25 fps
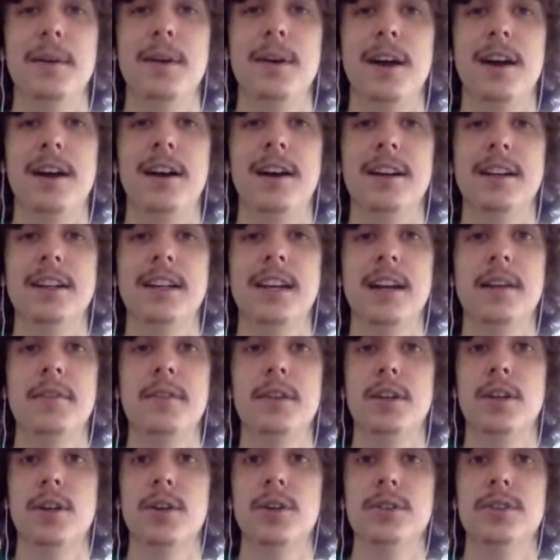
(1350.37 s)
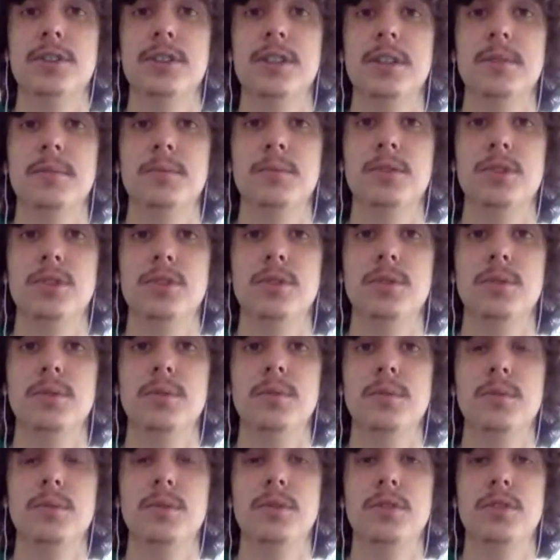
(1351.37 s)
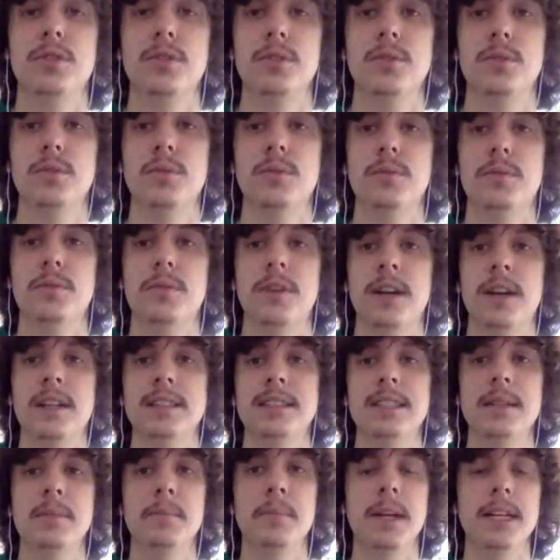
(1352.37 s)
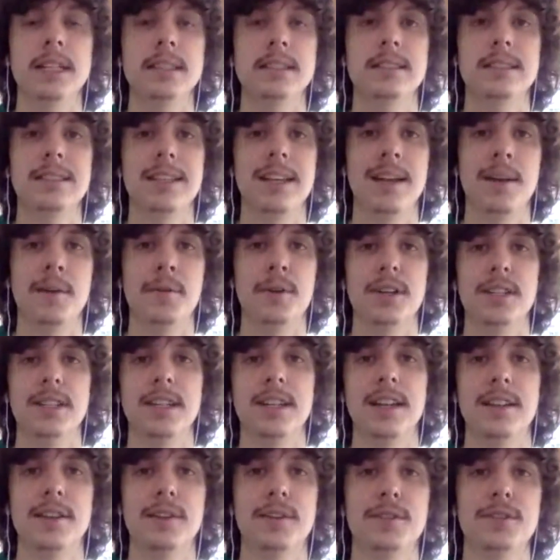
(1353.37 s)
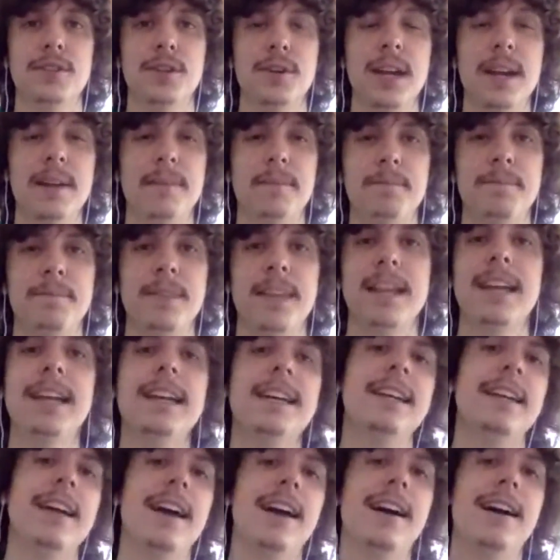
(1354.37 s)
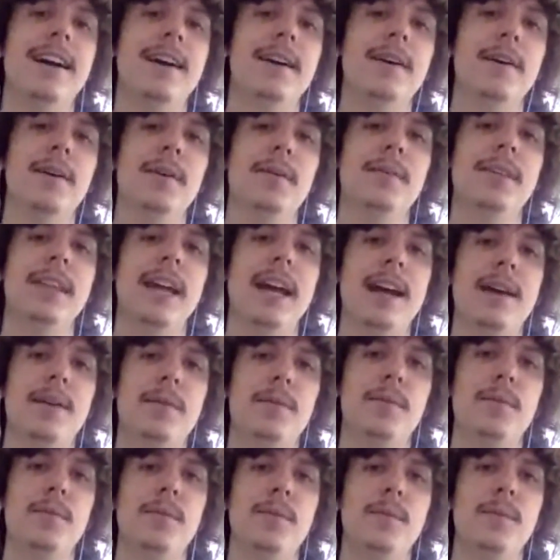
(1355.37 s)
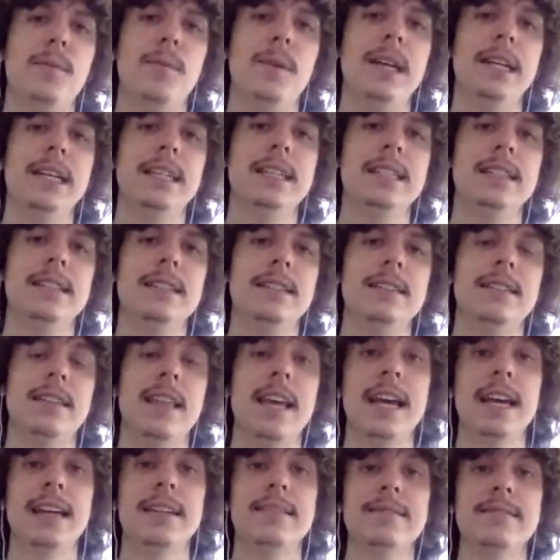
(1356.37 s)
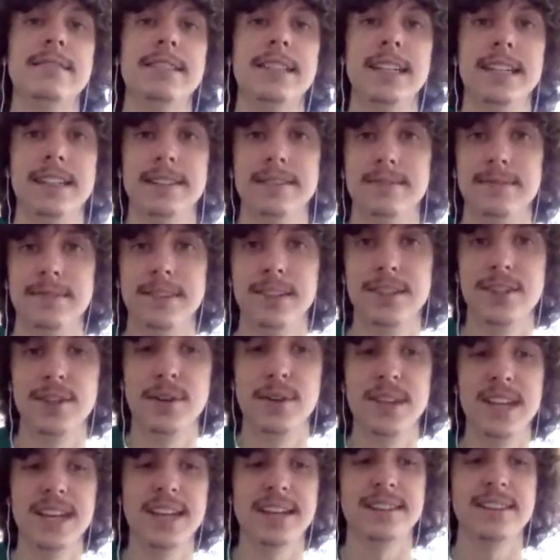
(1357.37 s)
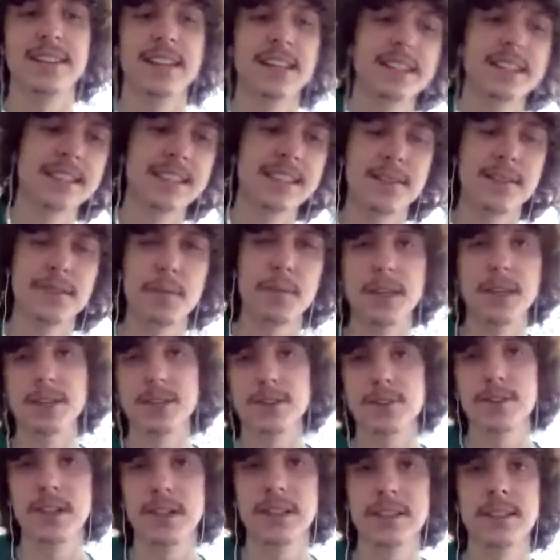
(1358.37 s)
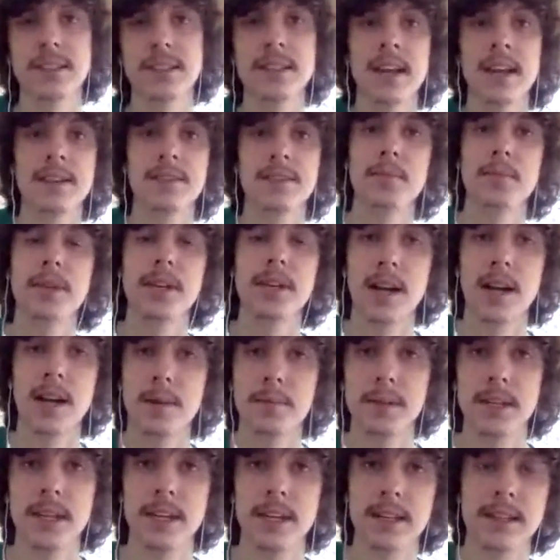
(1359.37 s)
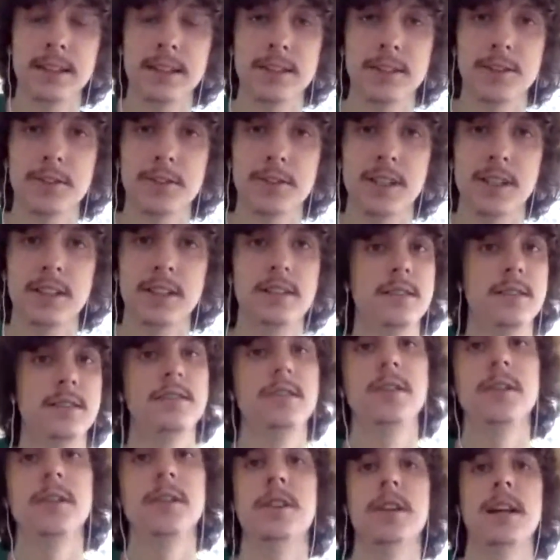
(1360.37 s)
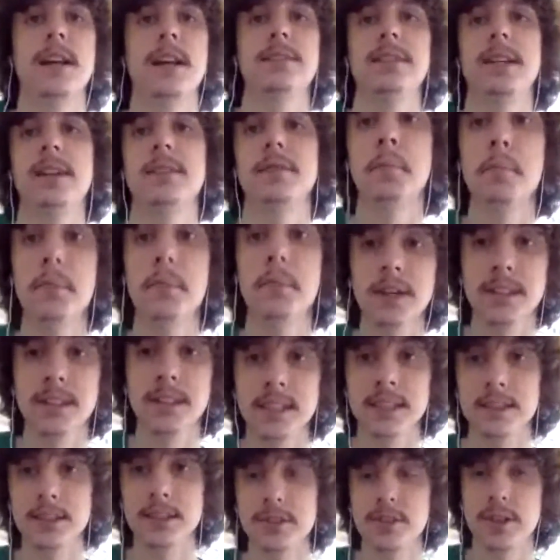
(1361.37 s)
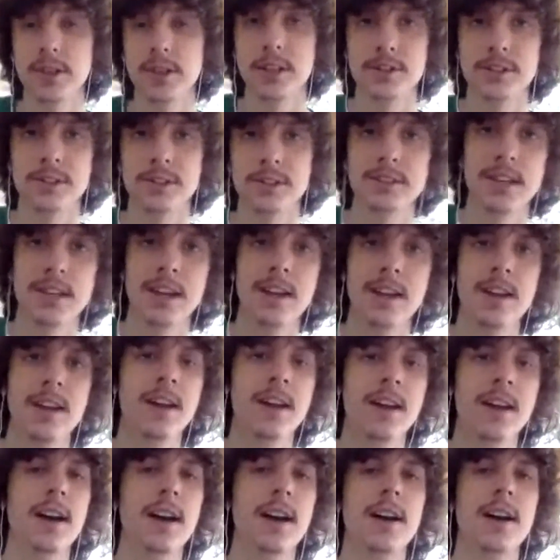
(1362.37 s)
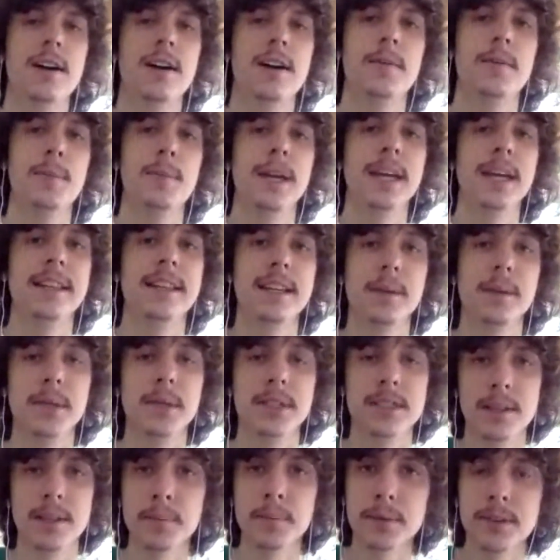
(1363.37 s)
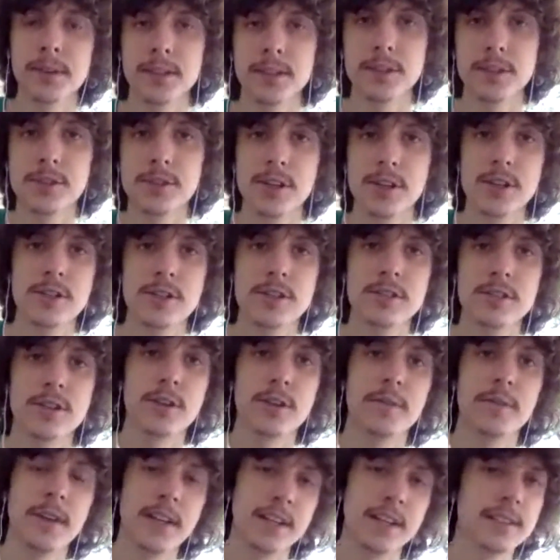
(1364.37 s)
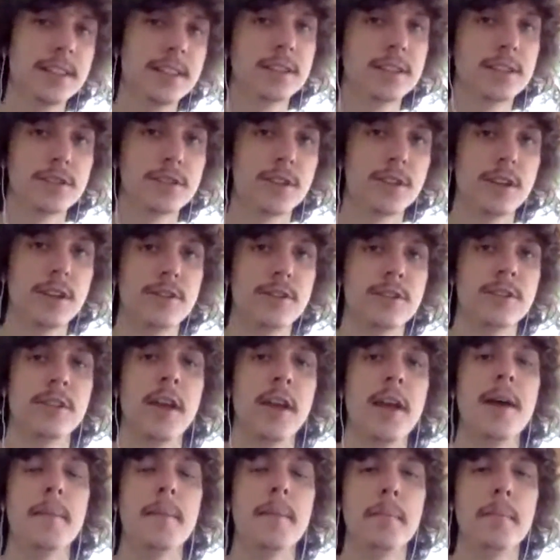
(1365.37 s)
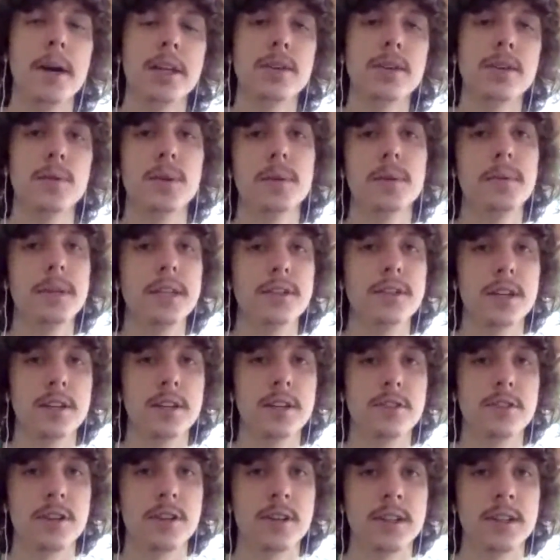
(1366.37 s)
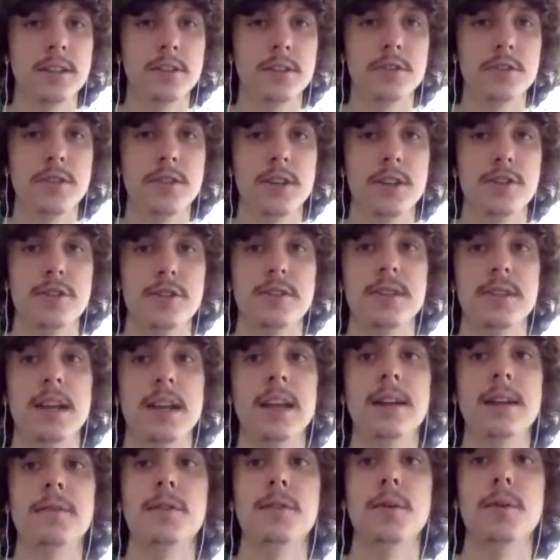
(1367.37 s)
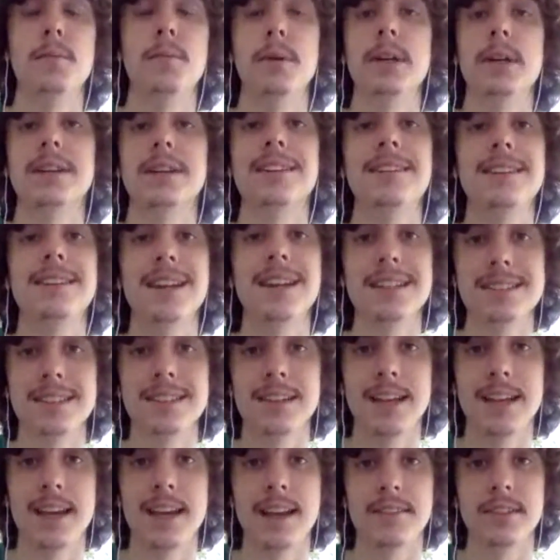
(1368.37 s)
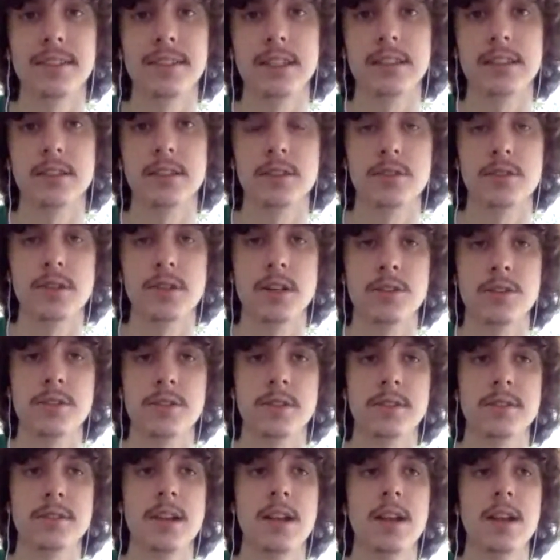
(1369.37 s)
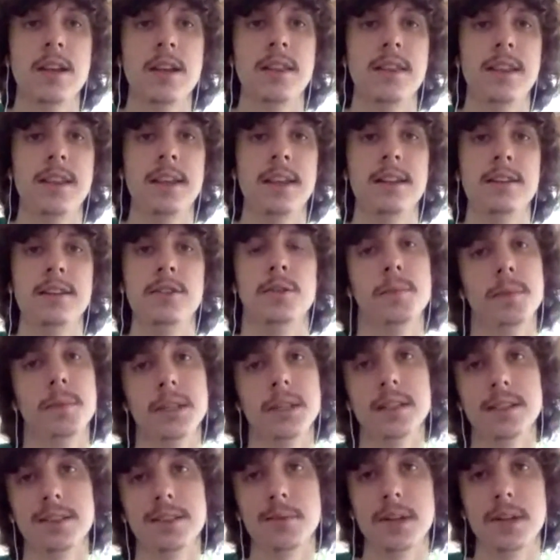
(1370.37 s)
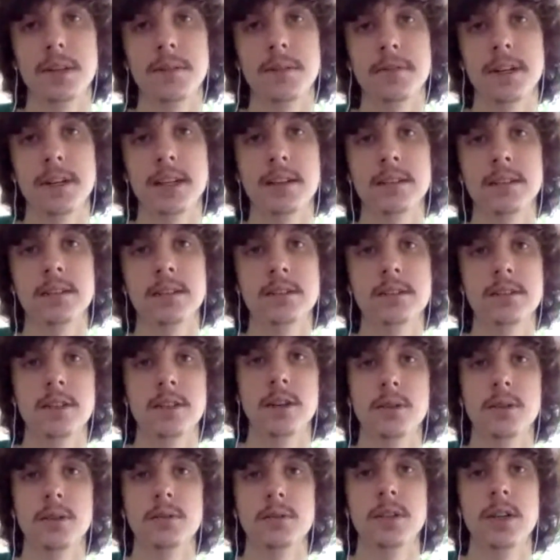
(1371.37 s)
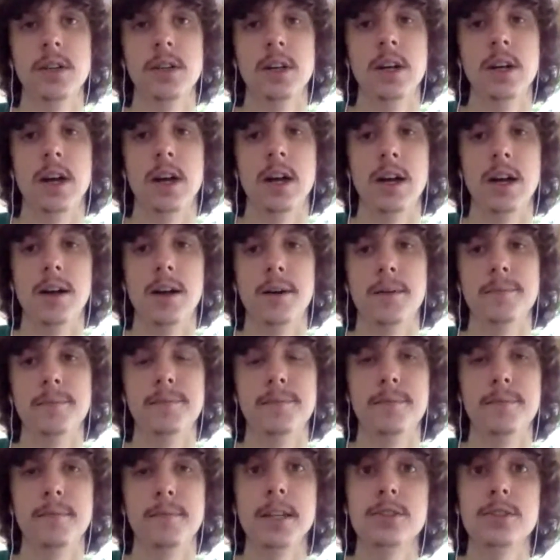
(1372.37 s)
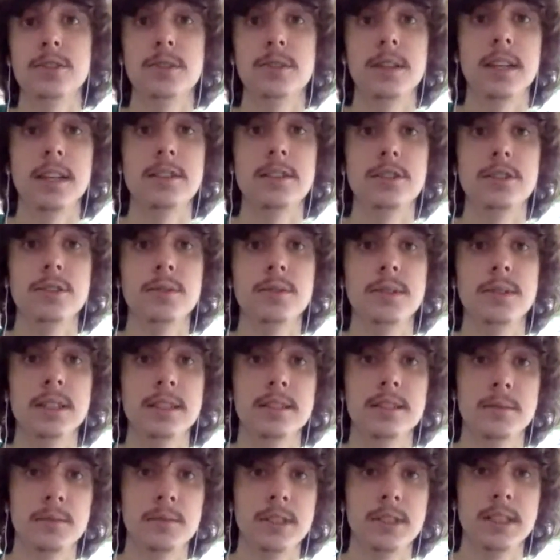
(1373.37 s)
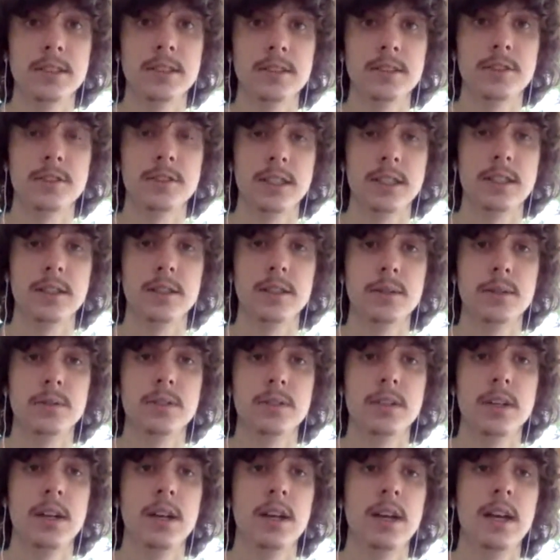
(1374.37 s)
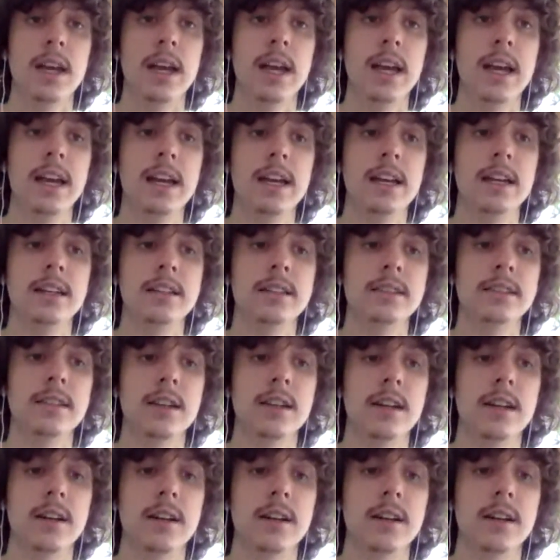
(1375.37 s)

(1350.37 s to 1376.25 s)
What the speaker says: kind of encouraged them to find teammates and work together. So yeah, that is that. Yeah. So yeah, it does have to be illustrated. It doesn't have to be complicated illustrated. You don't have to have a million illustrations. And they can be simple illustrations or fancy illustrations, but you will be judged on illustrations. And if your book doesn't have any illustrations, then you'll be disqualified. So make sure that you get someone to illustrate those. And